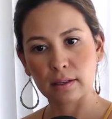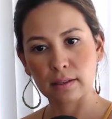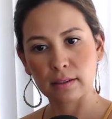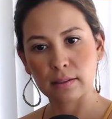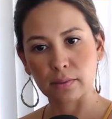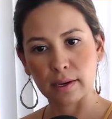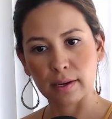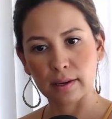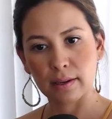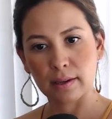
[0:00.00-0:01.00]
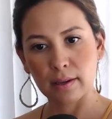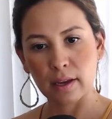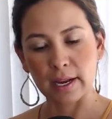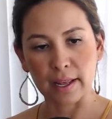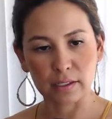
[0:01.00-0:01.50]
This way.
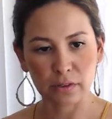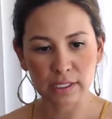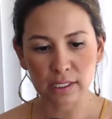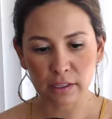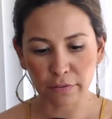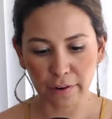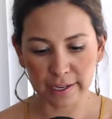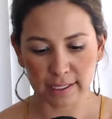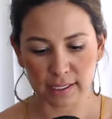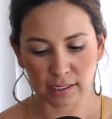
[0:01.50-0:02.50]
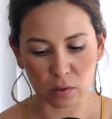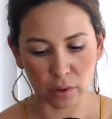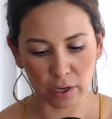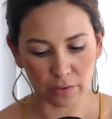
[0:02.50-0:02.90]
Okay, so this is the frankincense oil.